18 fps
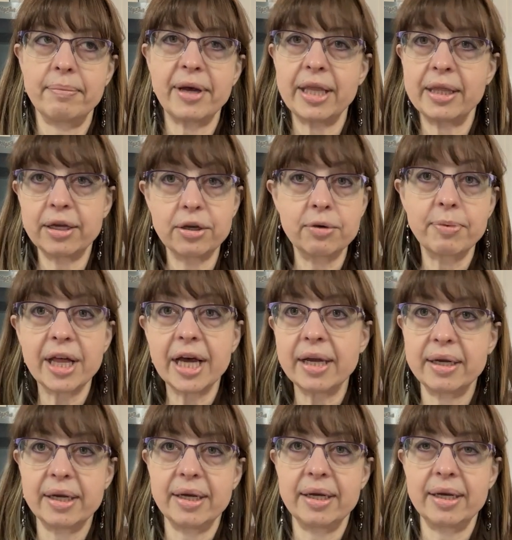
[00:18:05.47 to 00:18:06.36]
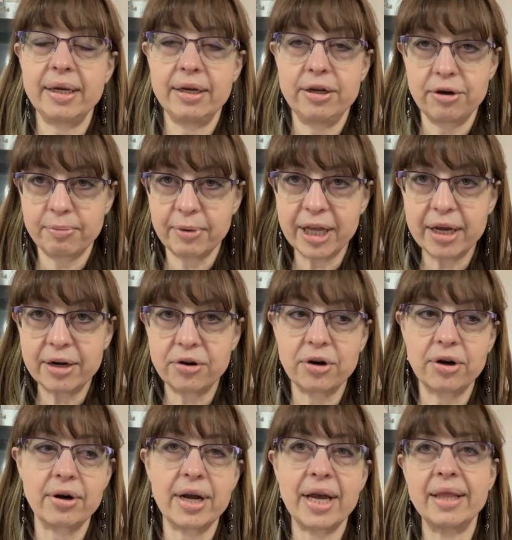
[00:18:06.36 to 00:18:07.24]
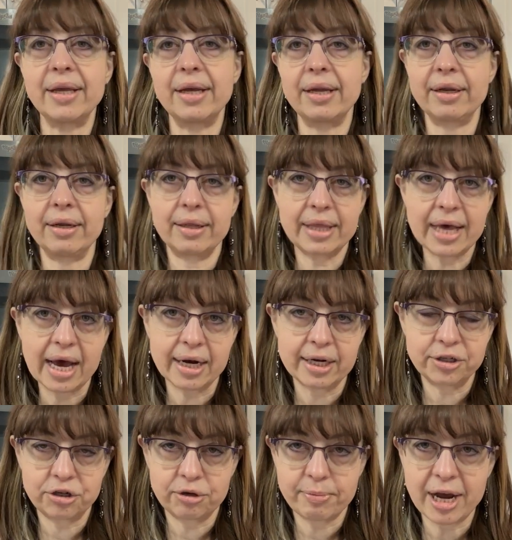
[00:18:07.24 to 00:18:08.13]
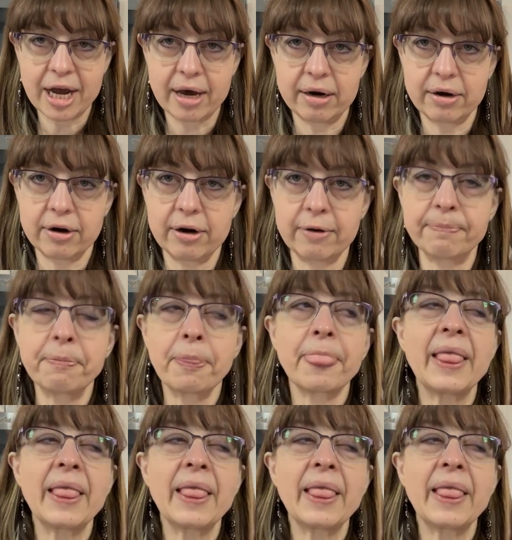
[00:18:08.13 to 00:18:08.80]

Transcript: then you blend it in your blender, and then that is your batter.